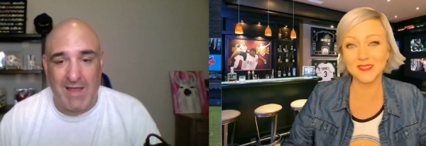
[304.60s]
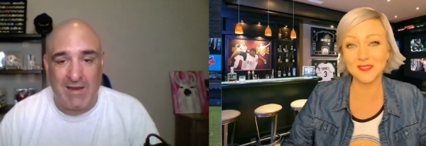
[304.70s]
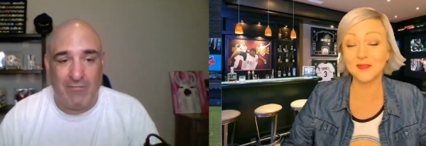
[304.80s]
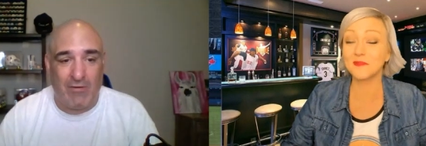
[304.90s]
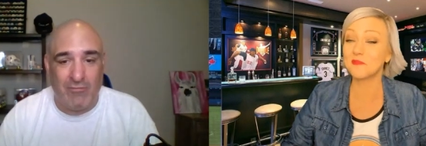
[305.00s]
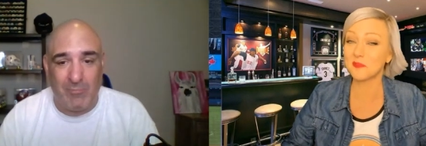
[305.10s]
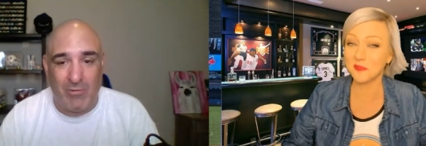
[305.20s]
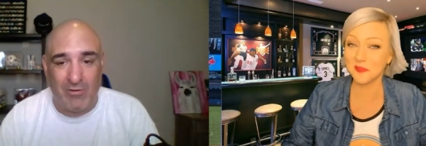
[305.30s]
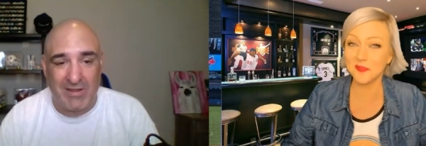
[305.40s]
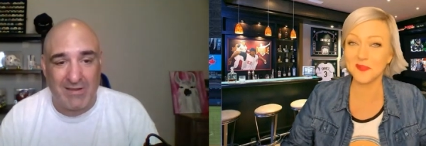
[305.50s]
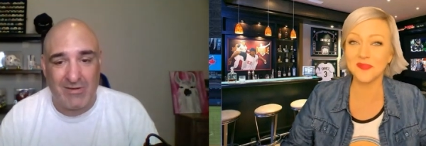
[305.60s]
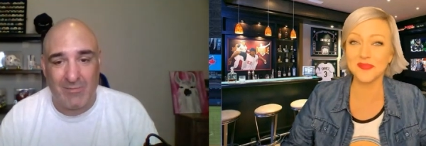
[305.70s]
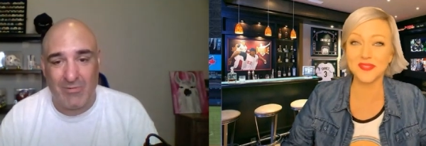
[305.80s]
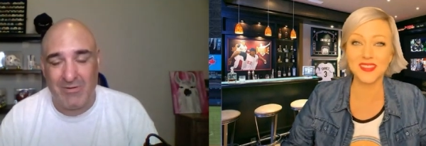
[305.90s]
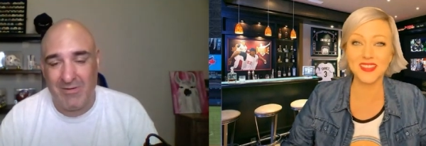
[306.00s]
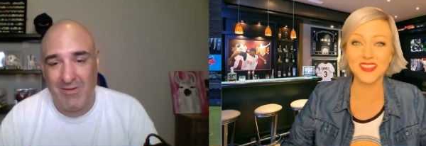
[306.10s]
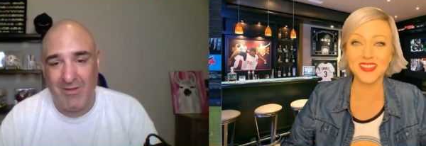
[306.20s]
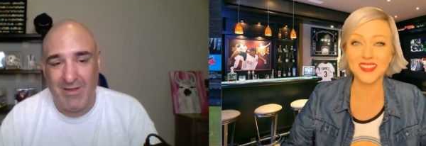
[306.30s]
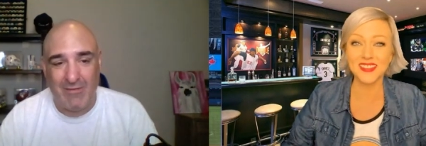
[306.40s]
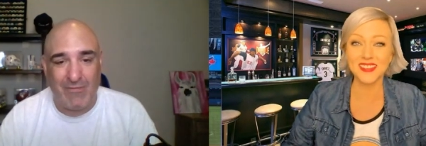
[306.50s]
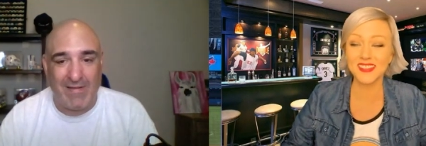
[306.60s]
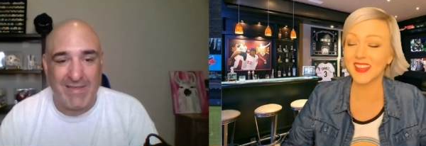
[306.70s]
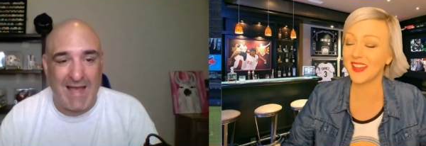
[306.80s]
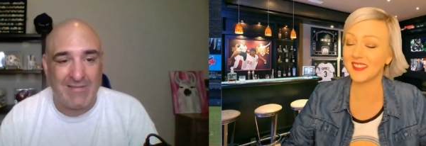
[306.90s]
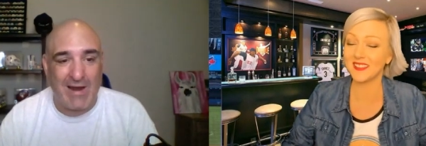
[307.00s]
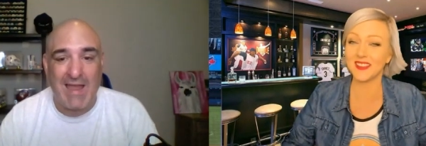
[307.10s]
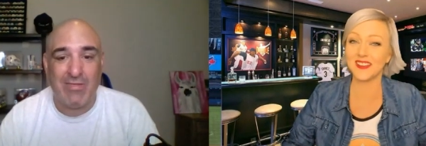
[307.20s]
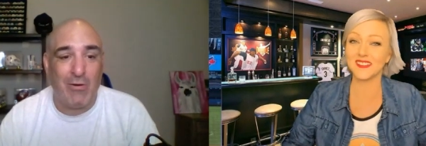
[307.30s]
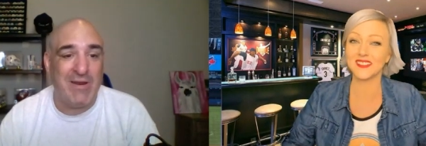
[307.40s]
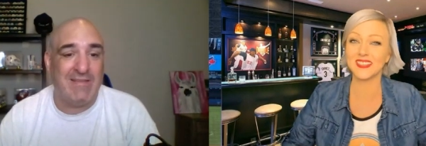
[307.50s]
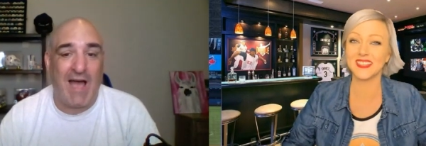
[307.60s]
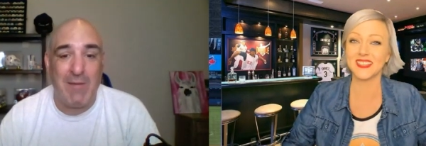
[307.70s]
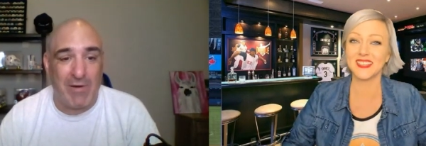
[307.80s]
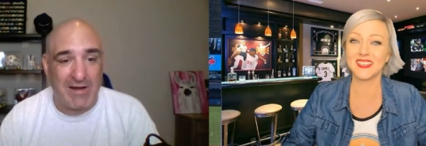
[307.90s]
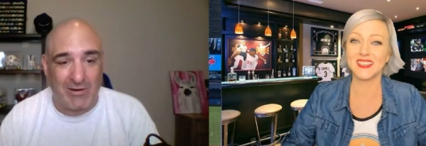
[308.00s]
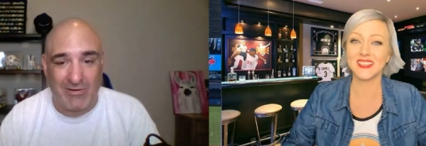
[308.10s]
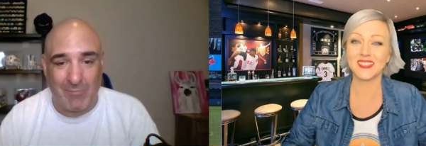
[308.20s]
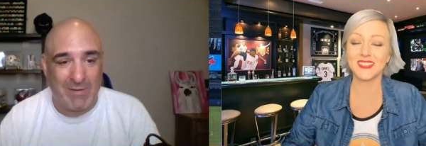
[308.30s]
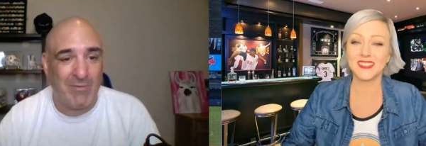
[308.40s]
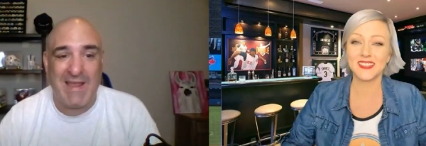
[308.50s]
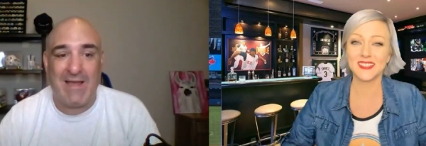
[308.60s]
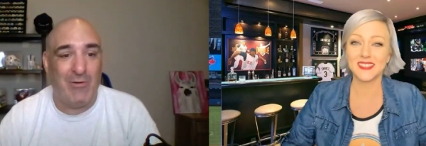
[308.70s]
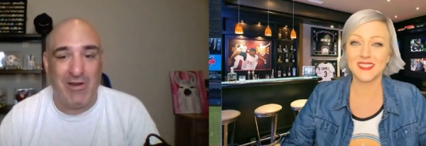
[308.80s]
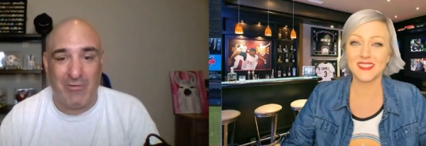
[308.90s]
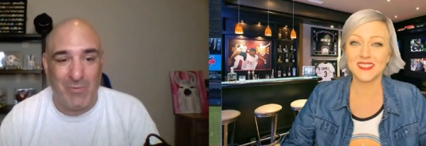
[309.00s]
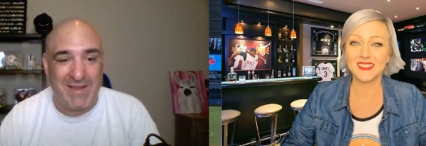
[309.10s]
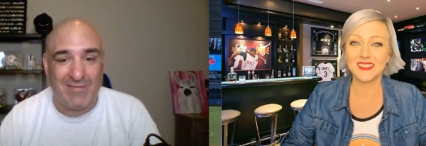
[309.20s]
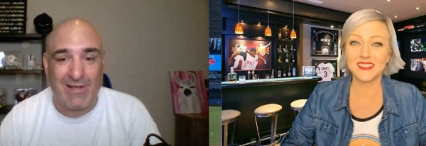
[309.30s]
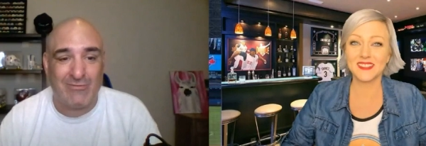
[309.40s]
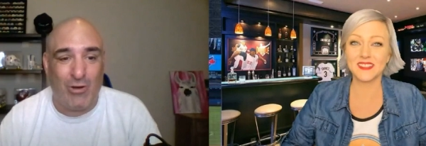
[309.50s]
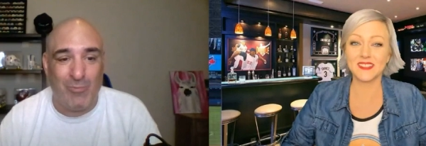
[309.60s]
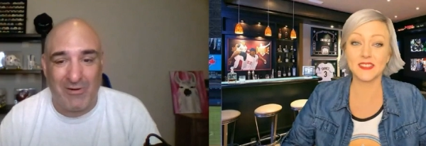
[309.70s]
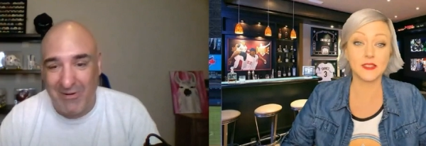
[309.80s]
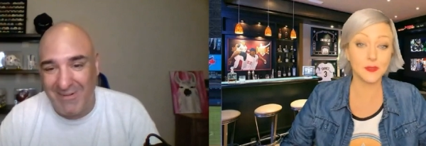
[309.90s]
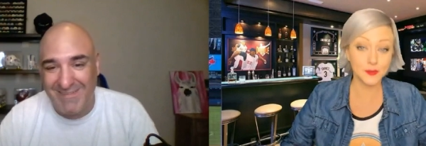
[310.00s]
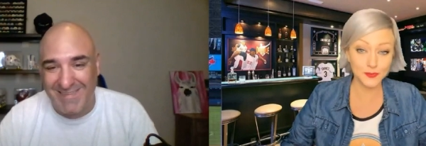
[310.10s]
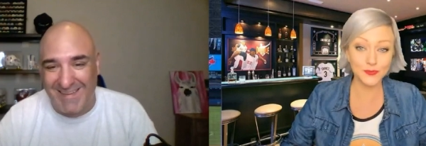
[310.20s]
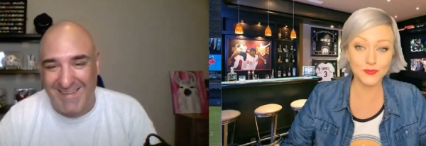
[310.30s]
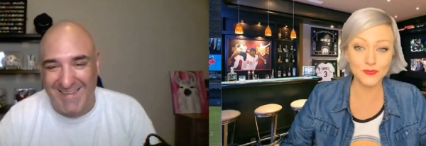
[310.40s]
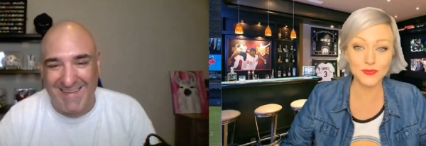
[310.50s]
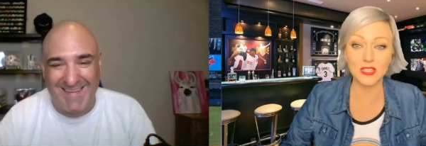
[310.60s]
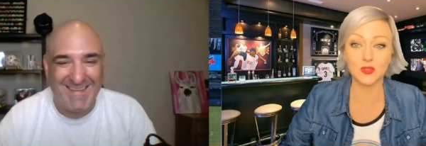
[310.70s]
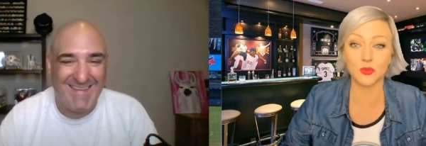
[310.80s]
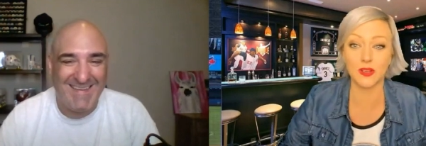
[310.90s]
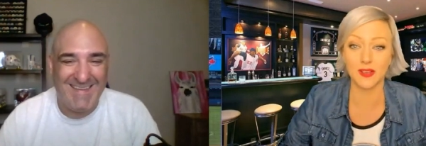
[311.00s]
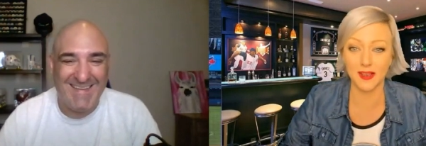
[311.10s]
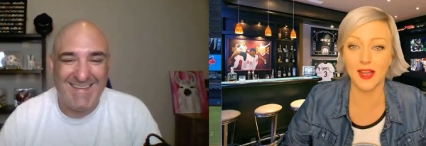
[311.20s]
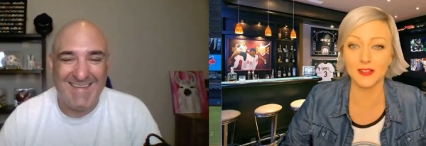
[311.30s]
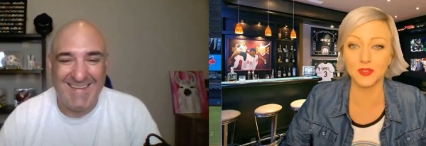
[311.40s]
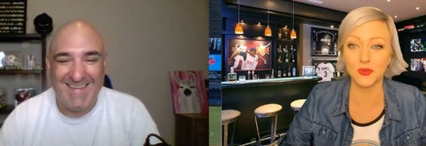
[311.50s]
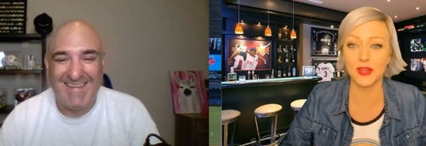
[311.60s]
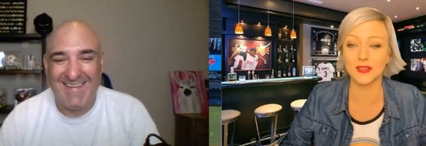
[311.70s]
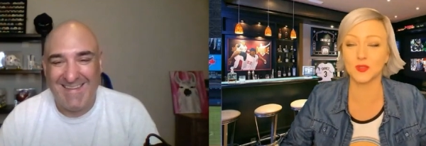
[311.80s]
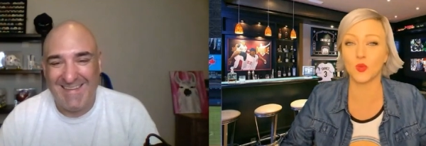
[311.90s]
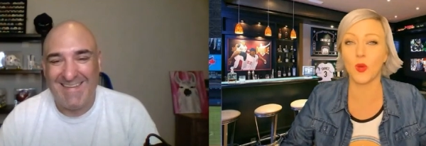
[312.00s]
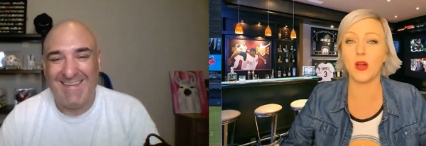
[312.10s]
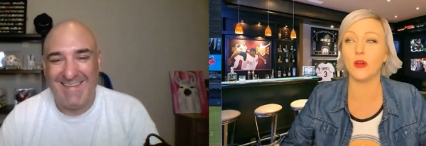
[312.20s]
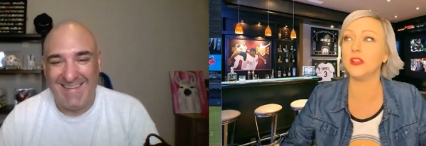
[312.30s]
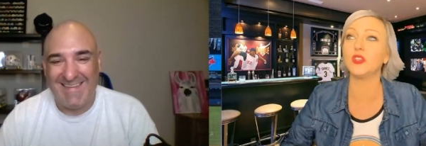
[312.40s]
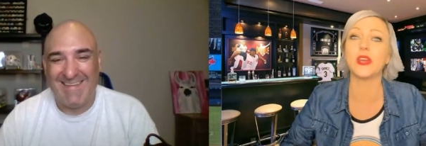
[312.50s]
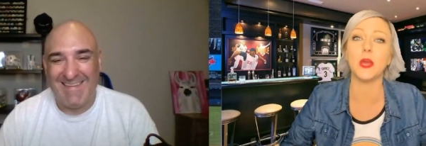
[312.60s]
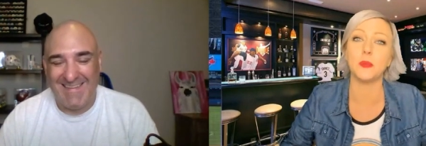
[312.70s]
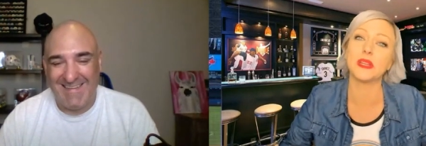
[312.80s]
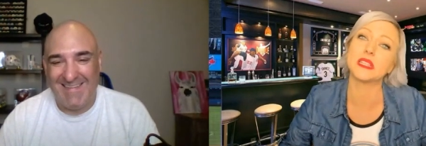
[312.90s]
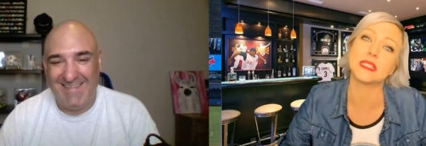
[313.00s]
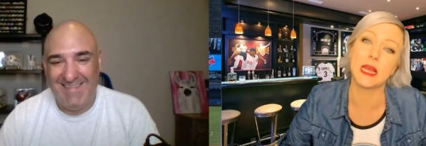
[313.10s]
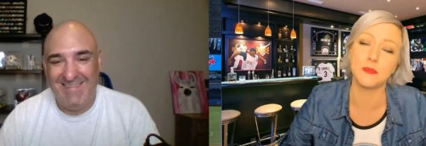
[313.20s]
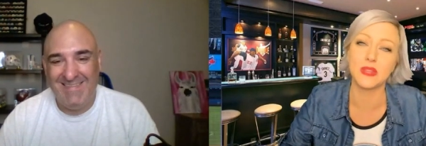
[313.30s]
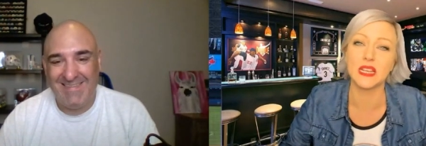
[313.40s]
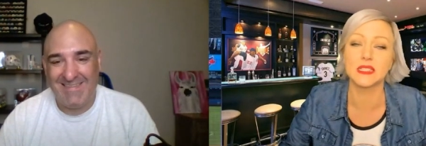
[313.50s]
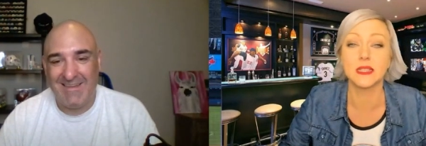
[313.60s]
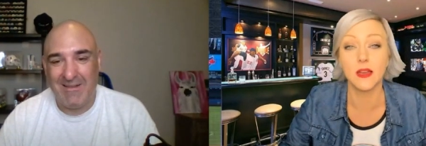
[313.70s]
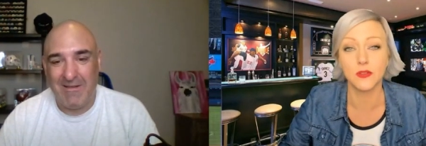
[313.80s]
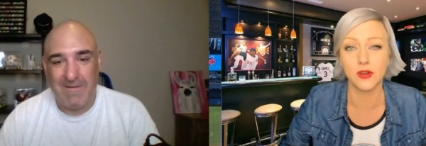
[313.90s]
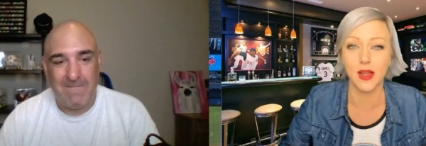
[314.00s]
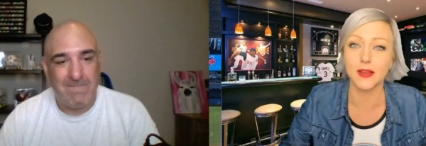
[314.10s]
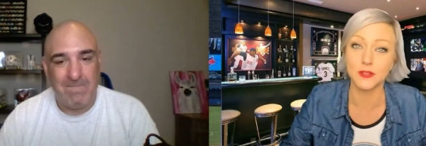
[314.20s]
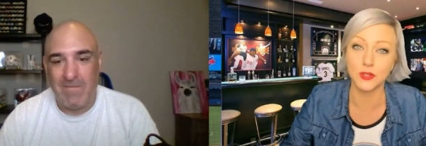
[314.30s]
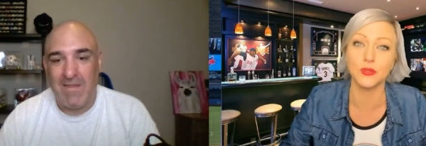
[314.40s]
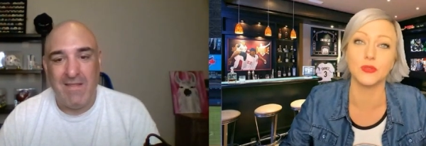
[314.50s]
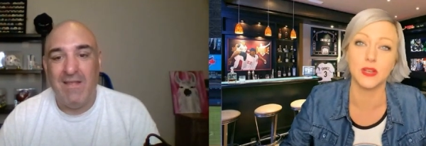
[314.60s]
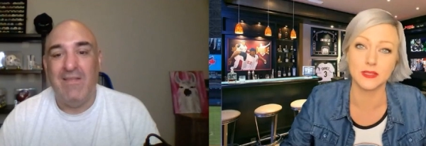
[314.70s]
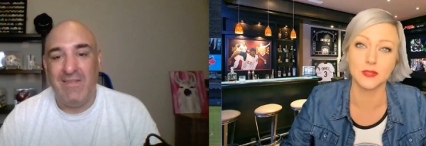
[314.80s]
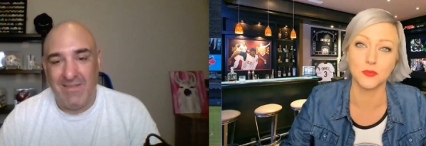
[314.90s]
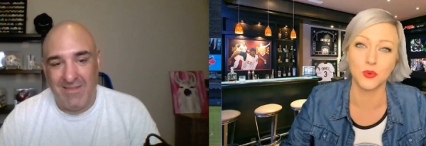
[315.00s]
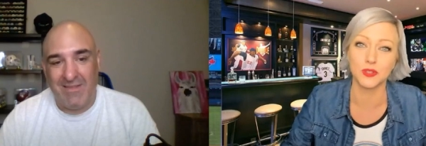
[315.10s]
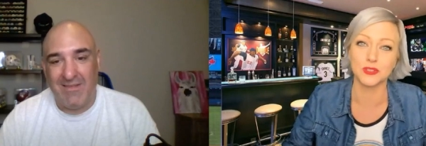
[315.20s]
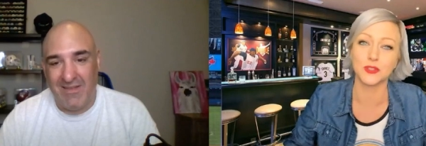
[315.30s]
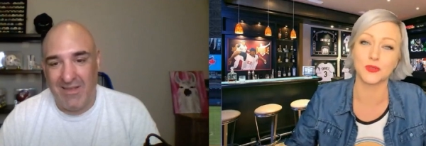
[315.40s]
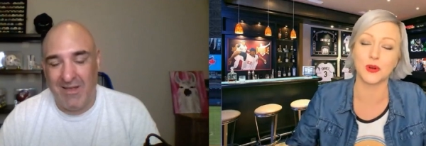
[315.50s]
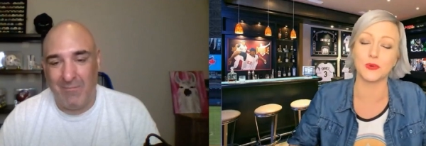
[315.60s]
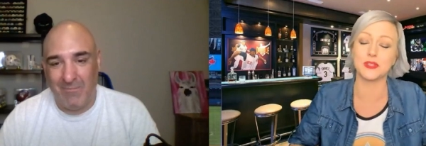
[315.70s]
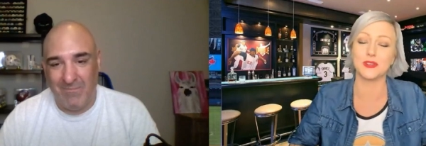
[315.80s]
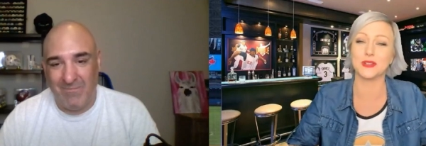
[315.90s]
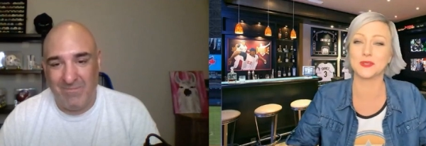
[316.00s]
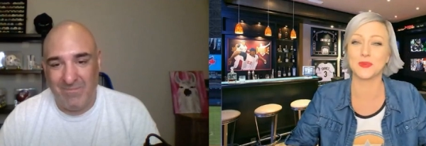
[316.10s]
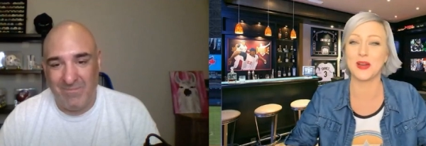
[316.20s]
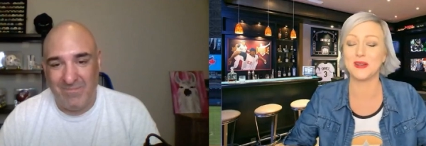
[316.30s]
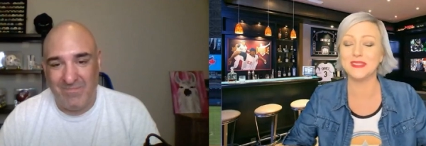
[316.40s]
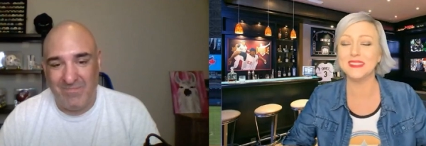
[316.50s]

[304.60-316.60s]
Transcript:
Speaker 1: nfl football to get there but it finally got there i had to throw in a tiebreaker because i'm like we can't go another week it's october
Speaker 2: that's I do that as well. And you can't pick the same thing as the other guy, too. That's important to throw in there as well.